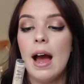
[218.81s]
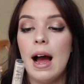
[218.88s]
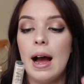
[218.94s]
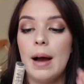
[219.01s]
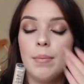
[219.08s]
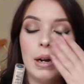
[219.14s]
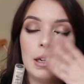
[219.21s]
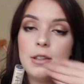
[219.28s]

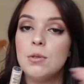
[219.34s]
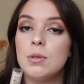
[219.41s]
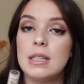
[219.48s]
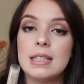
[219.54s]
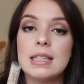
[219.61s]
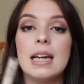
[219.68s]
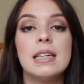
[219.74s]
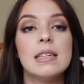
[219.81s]
I use
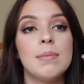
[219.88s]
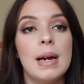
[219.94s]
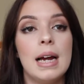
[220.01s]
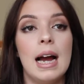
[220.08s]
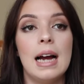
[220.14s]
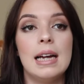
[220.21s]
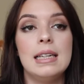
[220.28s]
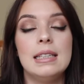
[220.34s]
this under my
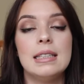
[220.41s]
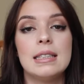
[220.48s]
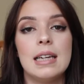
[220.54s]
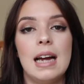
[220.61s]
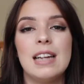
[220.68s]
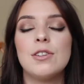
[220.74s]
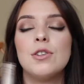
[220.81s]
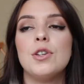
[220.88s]
eyes.
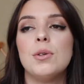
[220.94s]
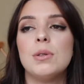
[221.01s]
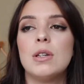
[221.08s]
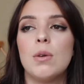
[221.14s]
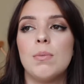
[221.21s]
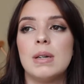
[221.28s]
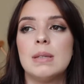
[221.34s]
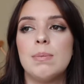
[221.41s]
I don't use
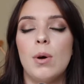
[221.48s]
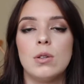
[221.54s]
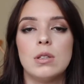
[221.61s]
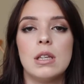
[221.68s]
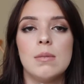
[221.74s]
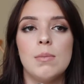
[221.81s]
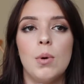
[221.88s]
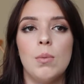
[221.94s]
it on my
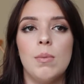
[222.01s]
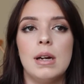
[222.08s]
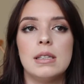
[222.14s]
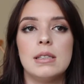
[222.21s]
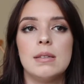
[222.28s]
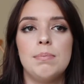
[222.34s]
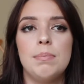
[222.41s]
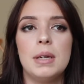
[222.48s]
spots at the
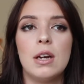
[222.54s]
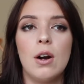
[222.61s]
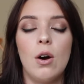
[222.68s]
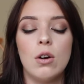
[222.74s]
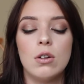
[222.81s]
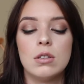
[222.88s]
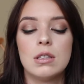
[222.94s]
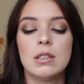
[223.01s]
moment
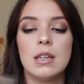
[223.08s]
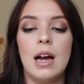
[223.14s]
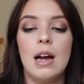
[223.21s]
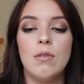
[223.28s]
because